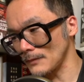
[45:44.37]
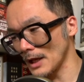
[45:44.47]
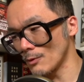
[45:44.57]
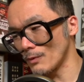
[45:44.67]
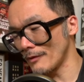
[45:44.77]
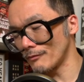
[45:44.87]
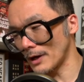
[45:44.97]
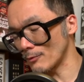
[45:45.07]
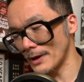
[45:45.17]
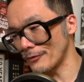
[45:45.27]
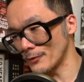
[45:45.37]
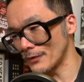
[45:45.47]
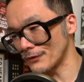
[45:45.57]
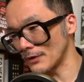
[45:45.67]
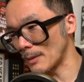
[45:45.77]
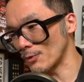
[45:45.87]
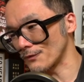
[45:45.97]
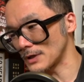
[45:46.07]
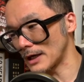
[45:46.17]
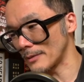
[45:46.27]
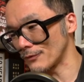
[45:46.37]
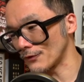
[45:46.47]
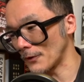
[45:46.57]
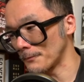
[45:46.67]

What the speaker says: read through this a number of times, so